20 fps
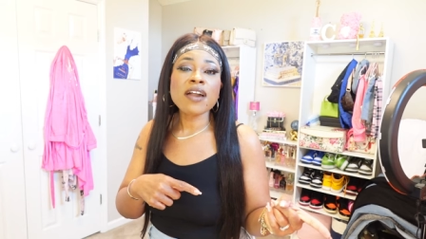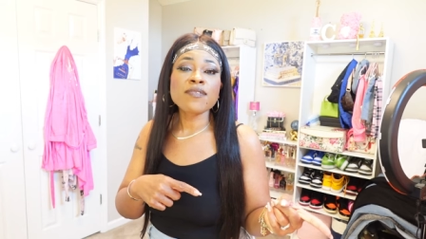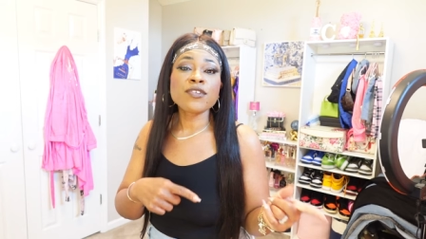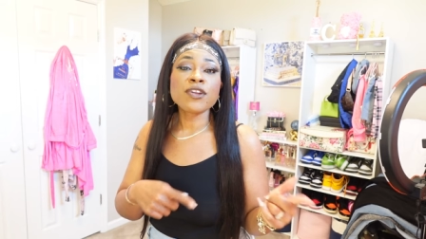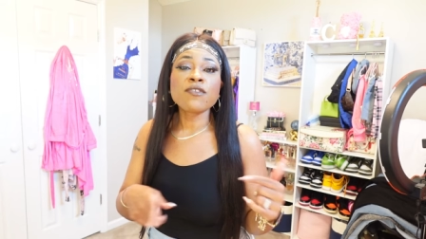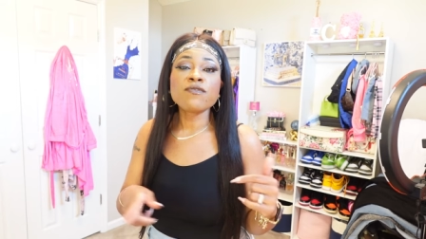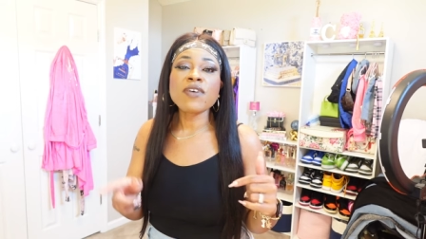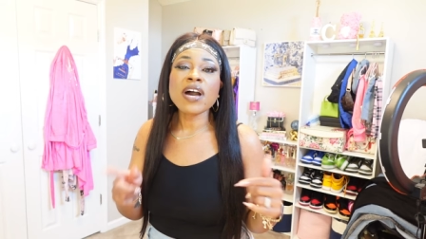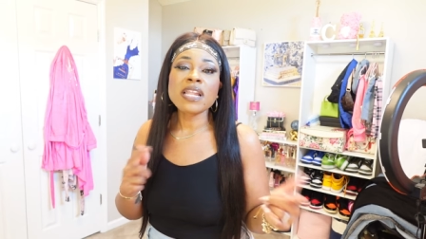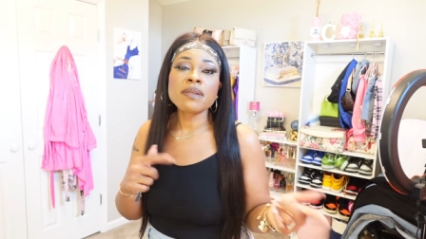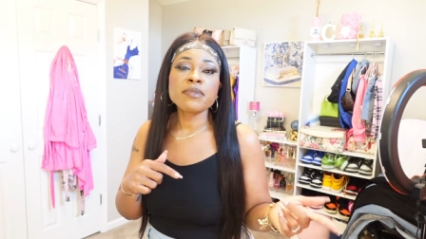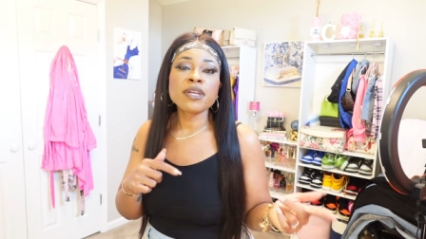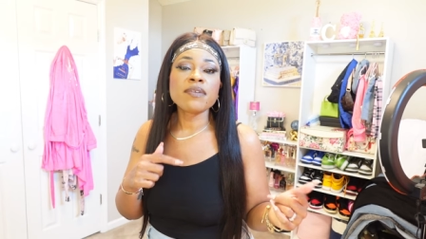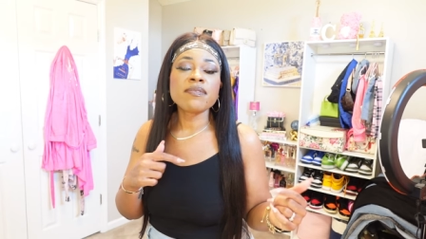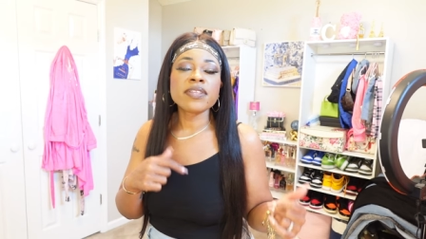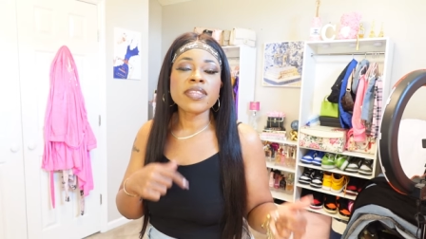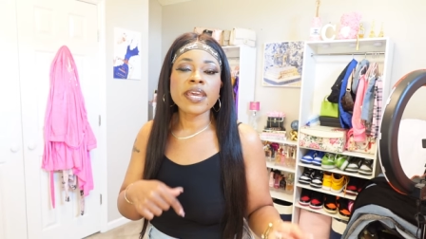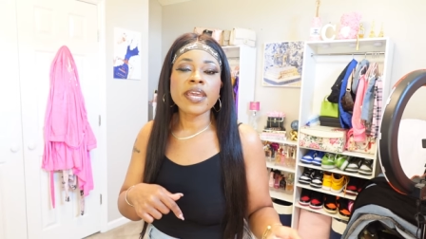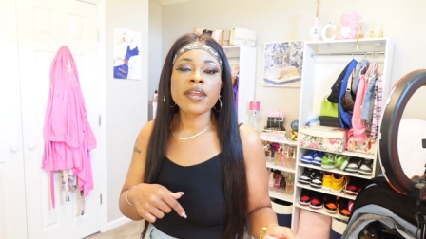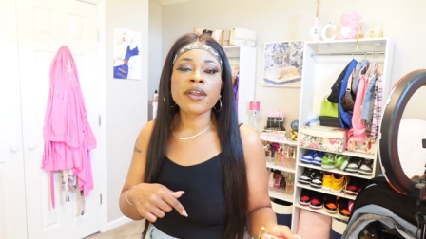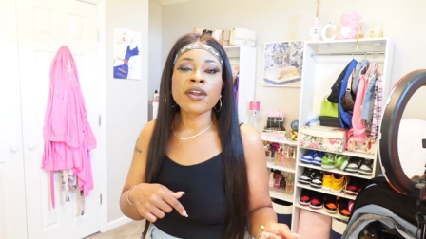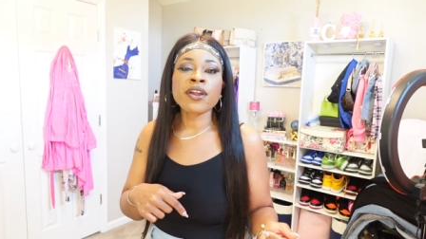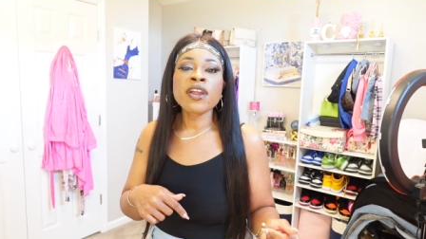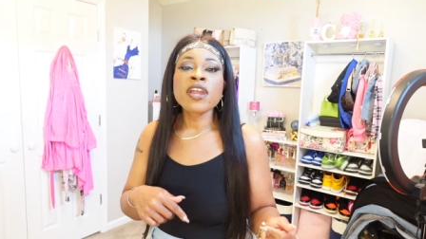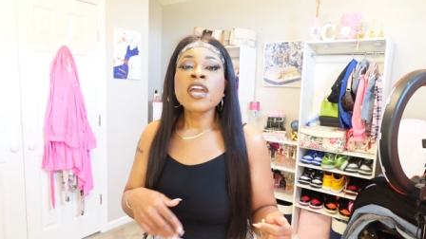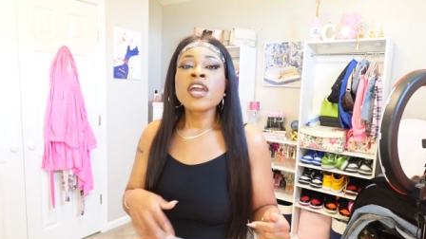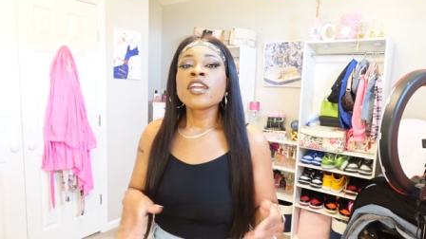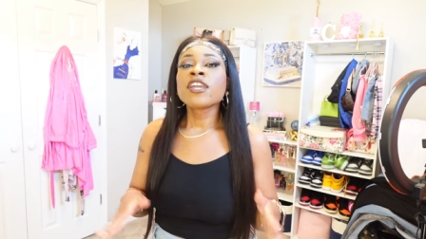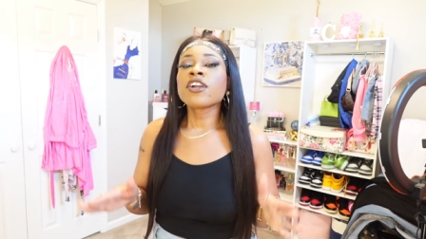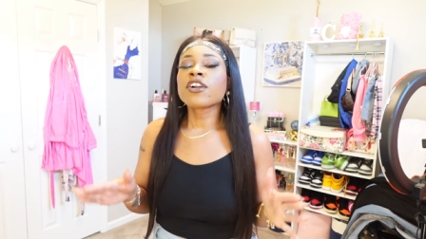If you don't follow me over there,
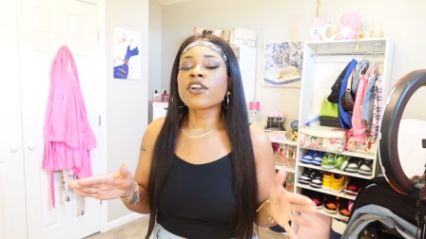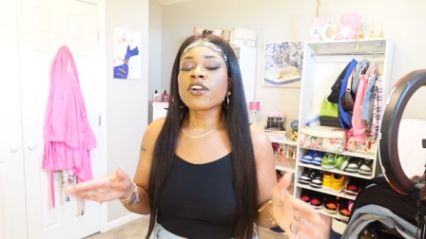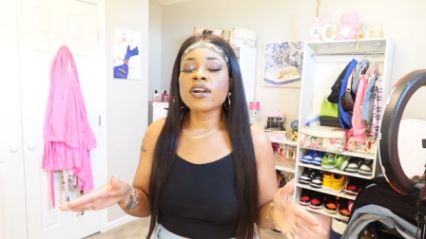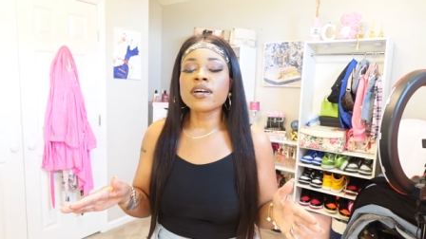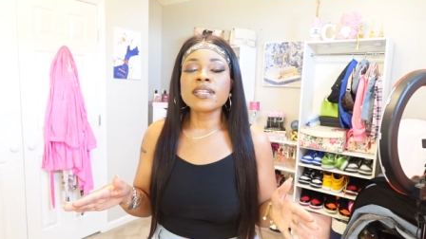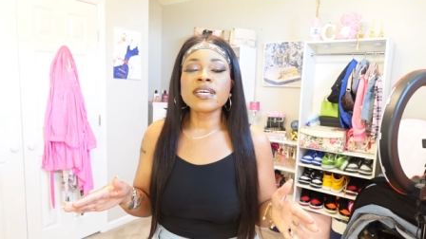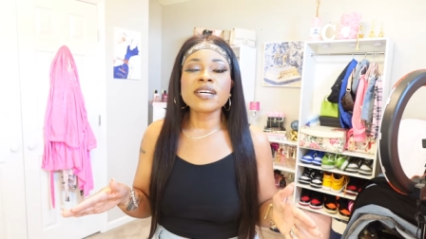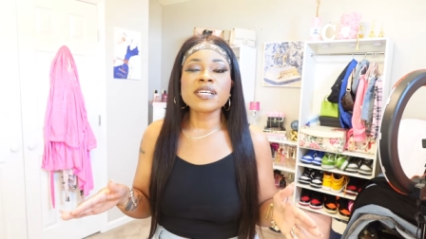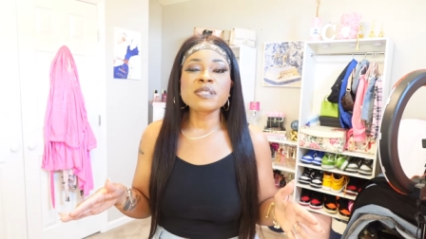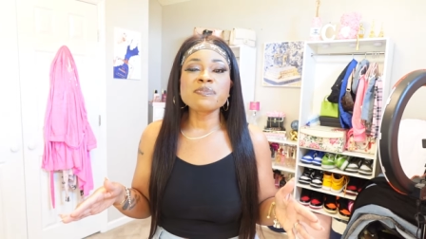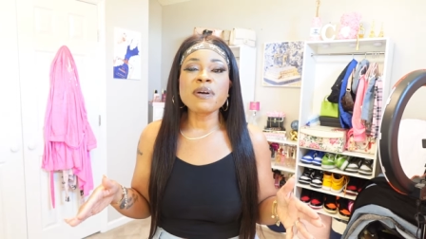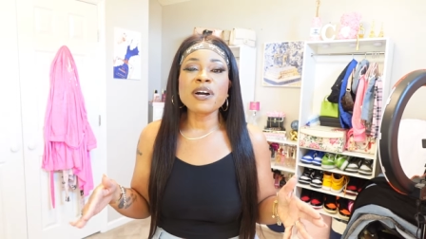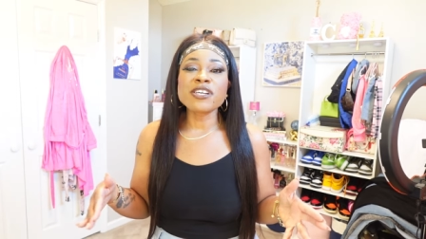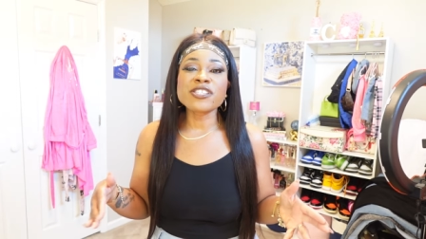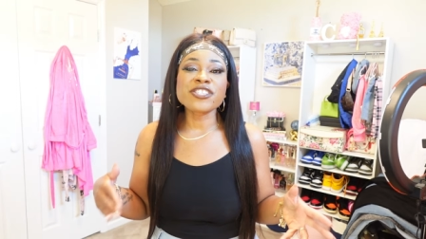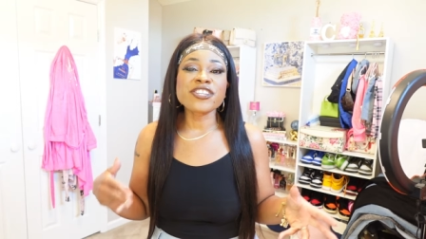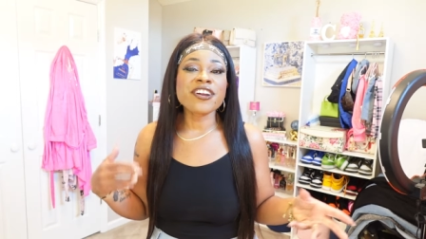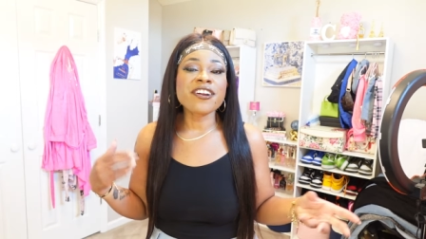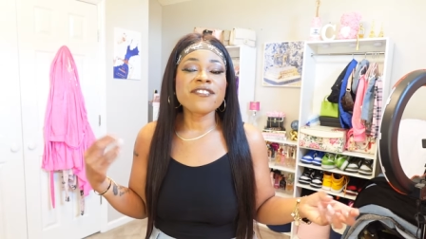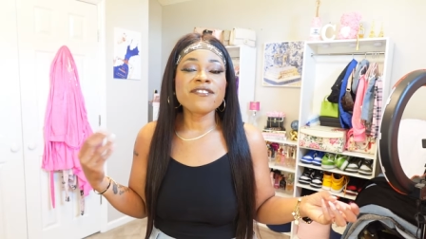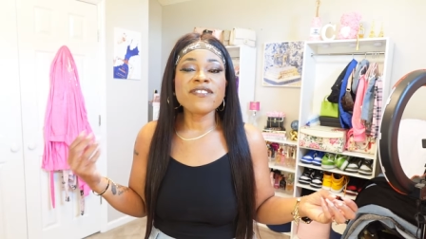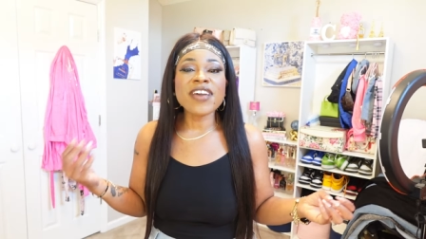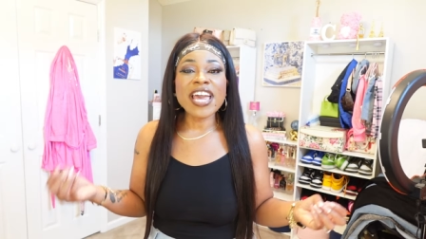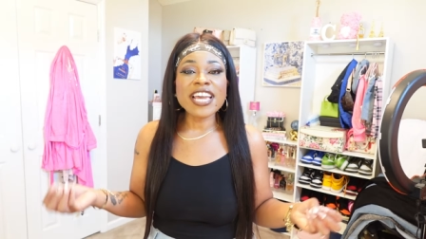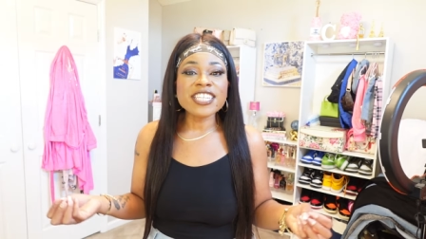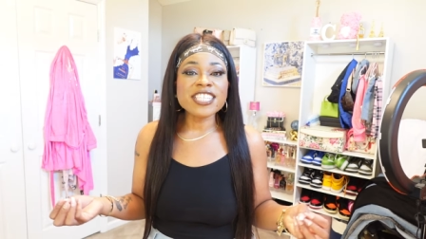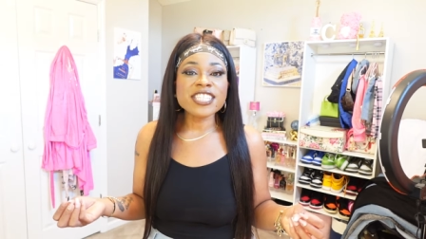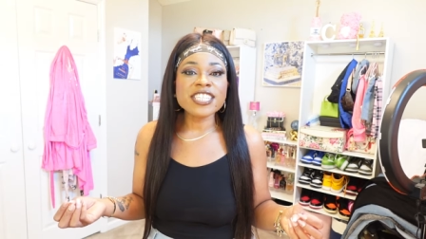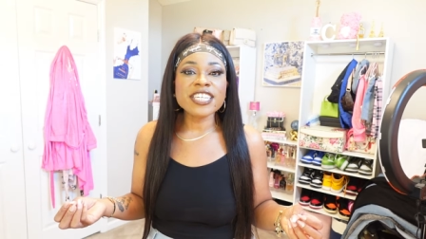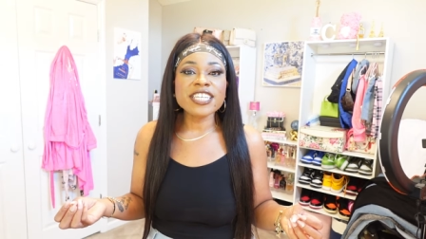your girl loves posting her
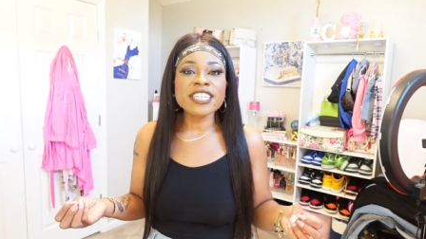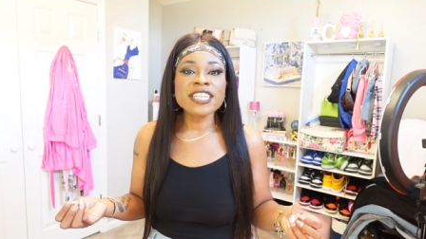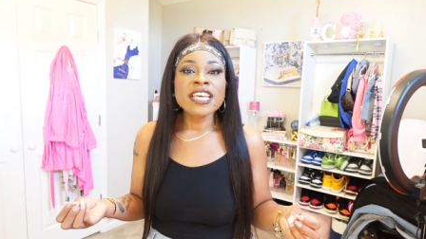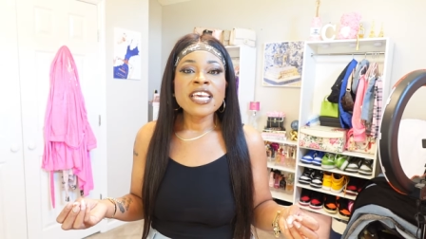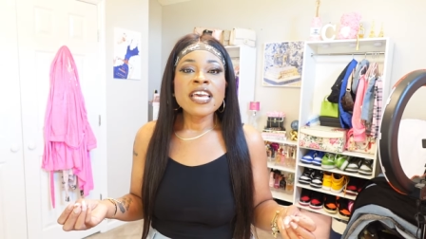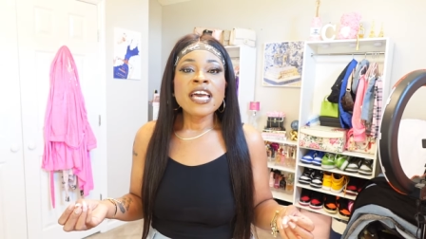fashion